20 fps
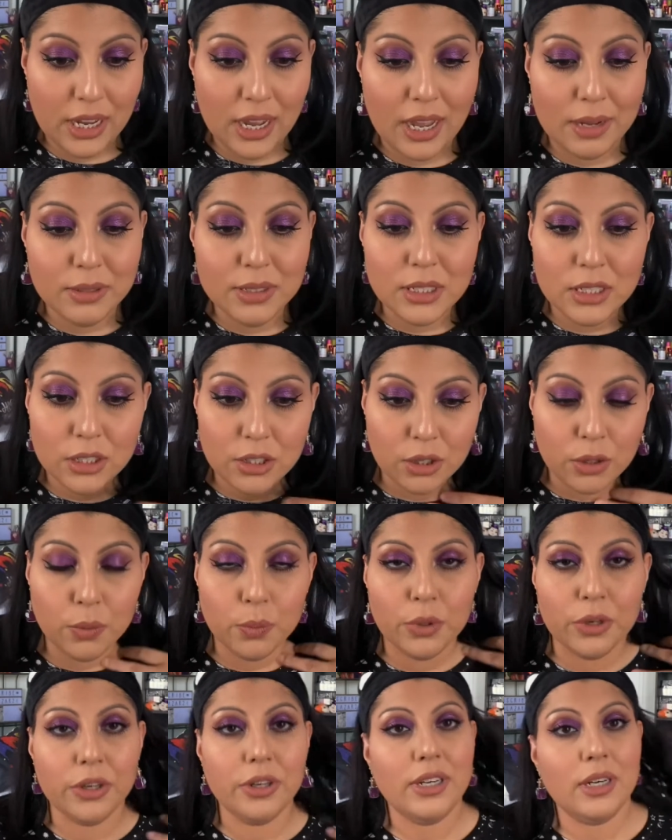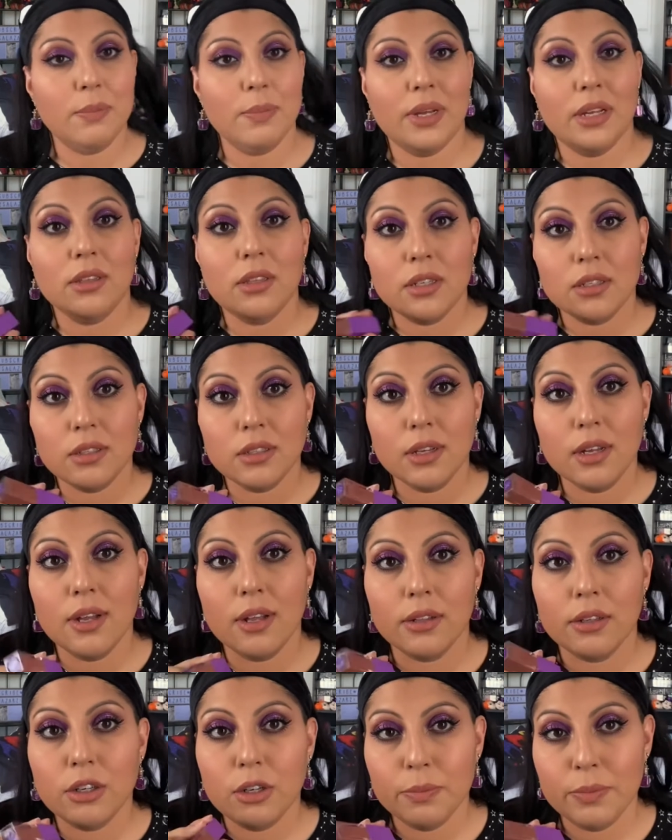I was a little worried about this
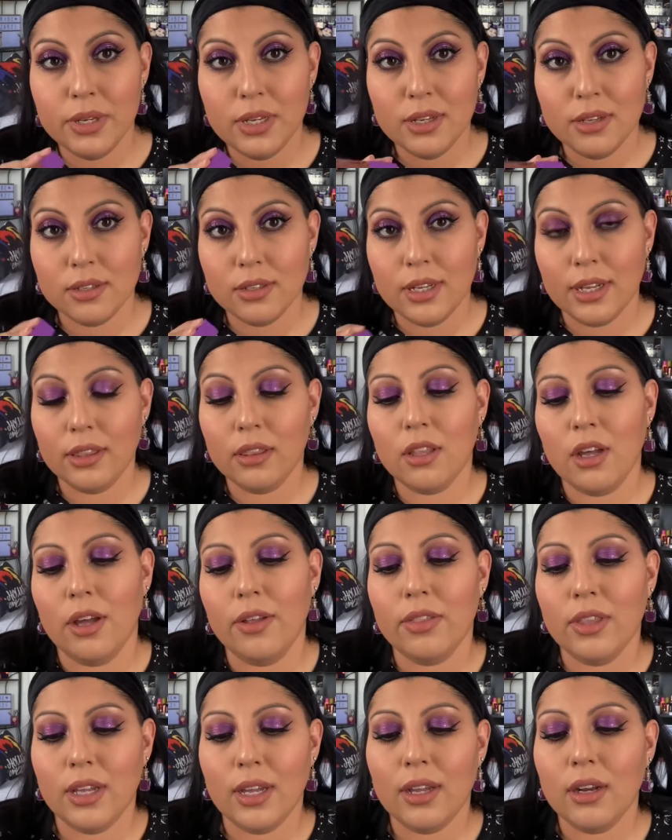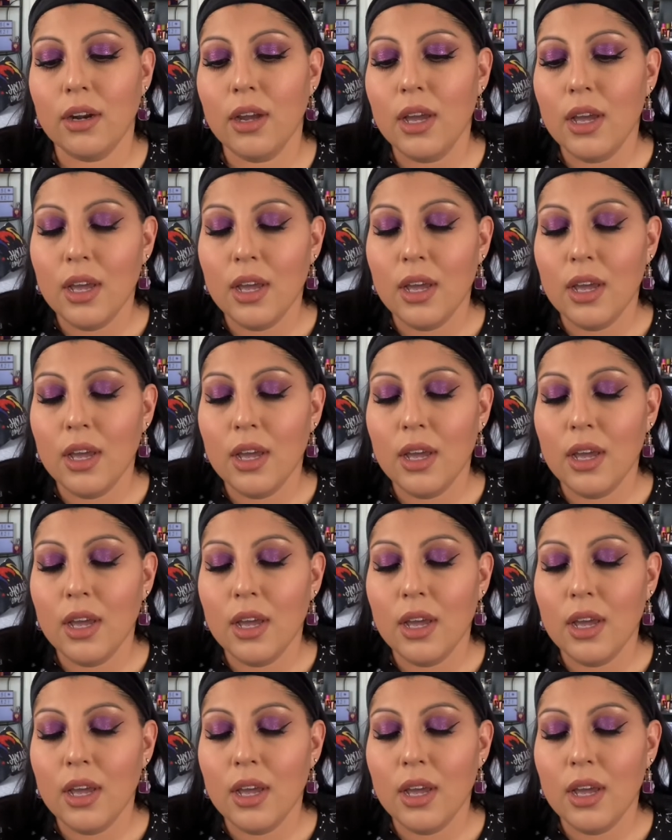color because I thought that